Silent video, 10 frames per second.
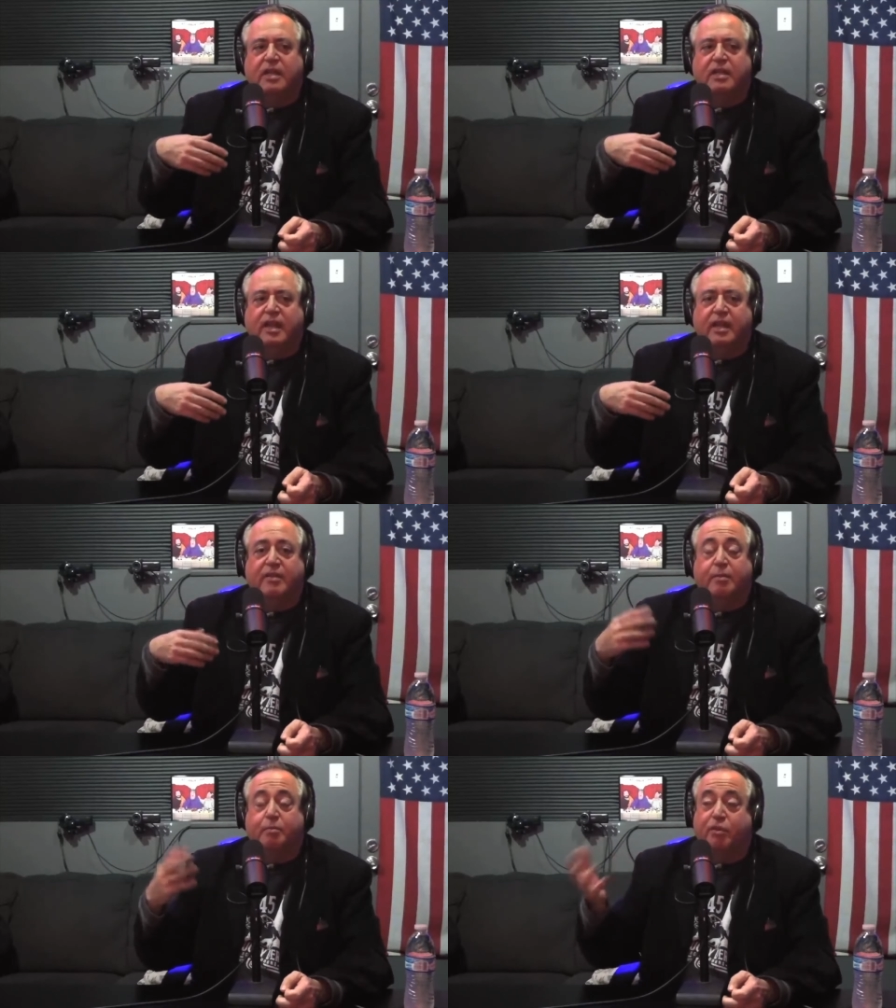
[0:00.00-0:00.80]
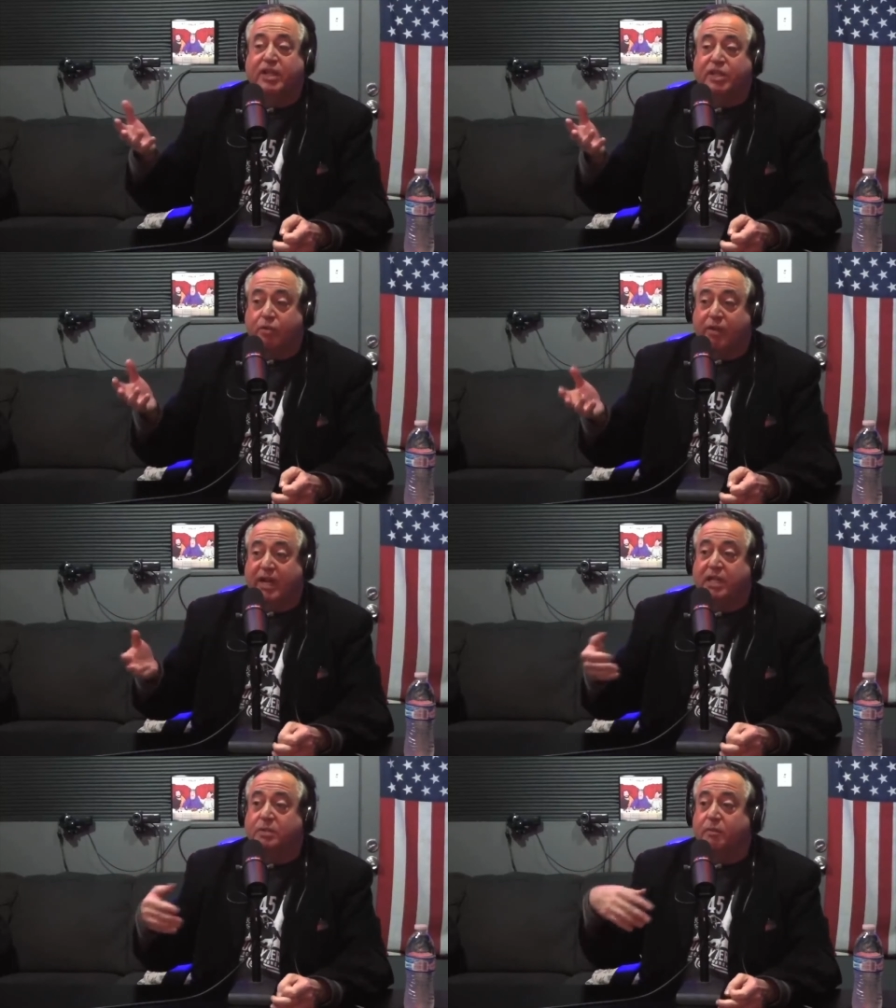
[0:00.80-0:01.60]
They even
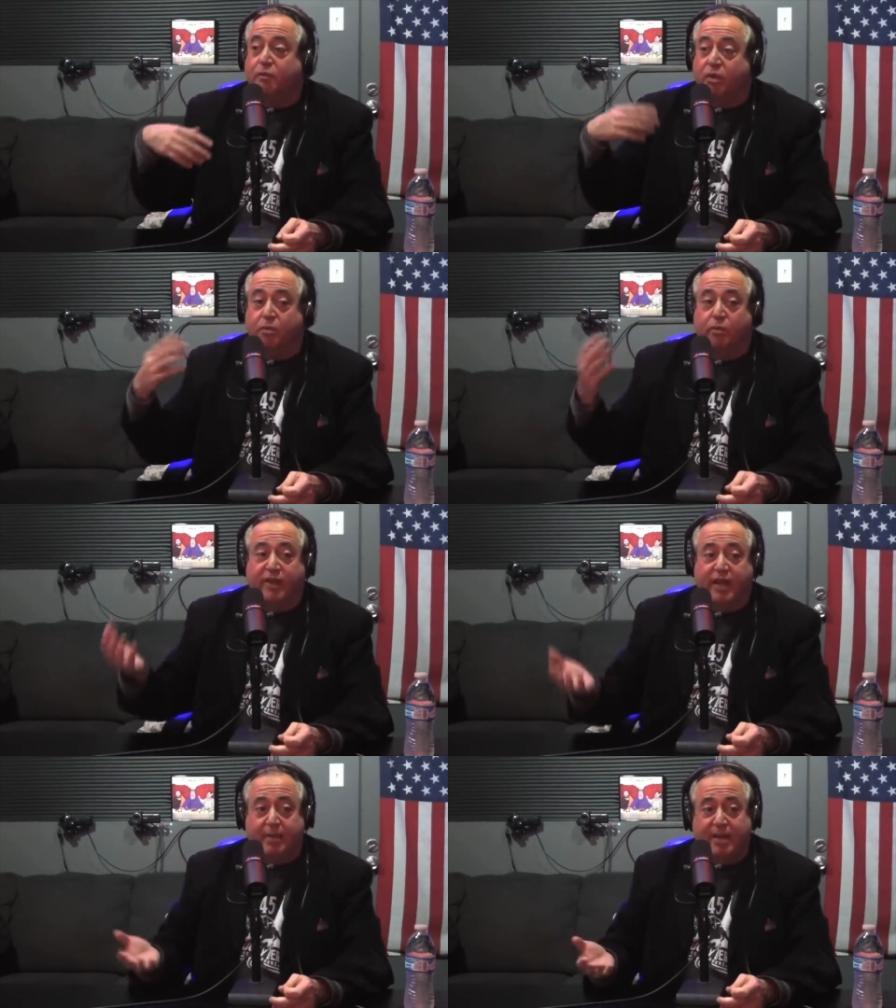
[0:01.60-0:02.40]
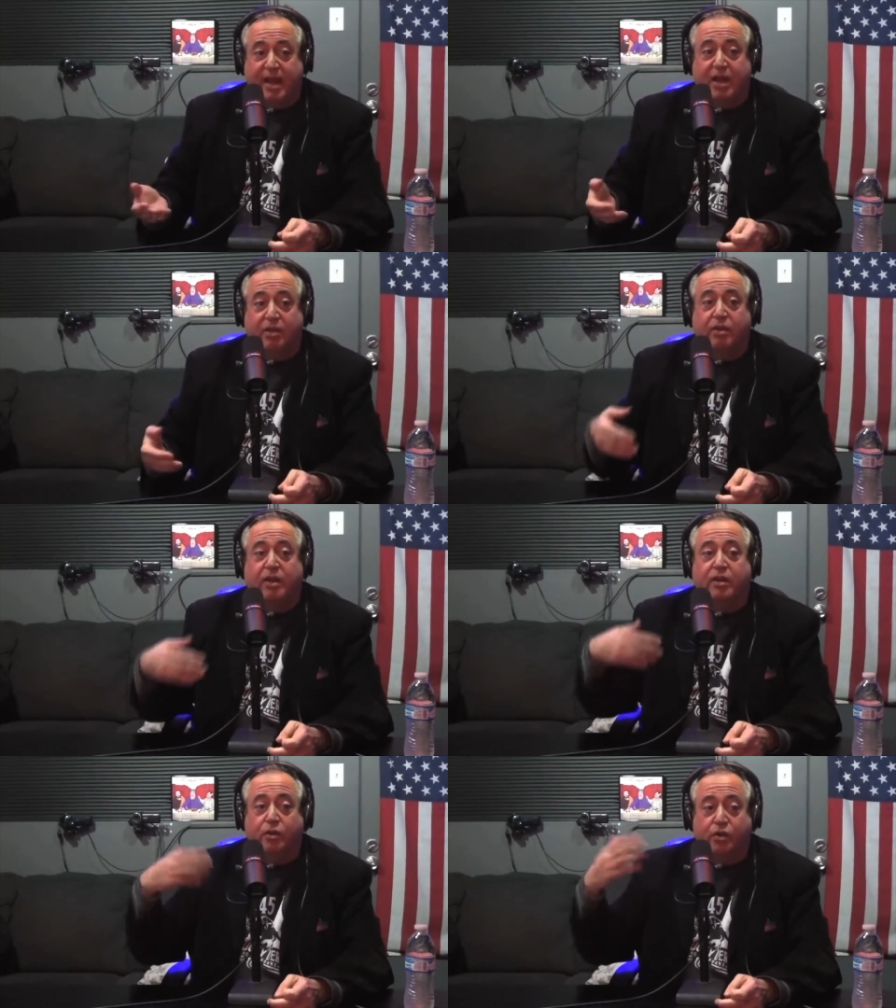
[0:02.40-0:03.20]
pre-screenings before the movie came out
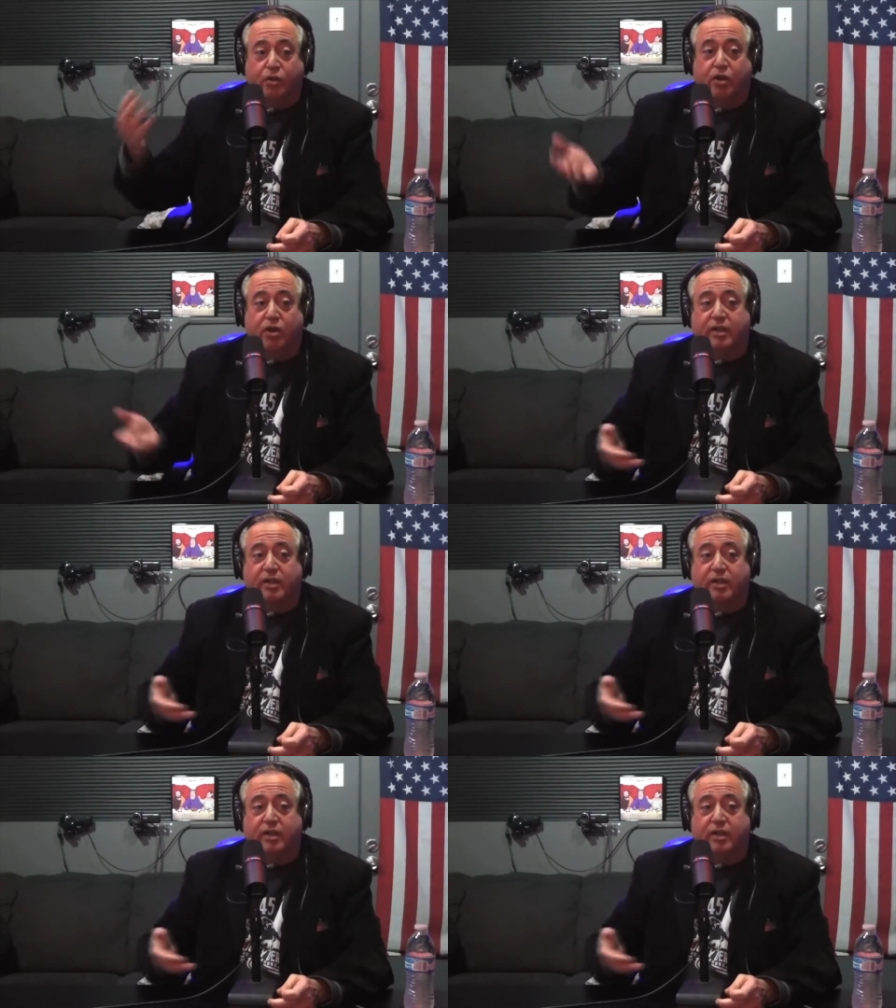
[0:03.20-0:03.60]
in New York.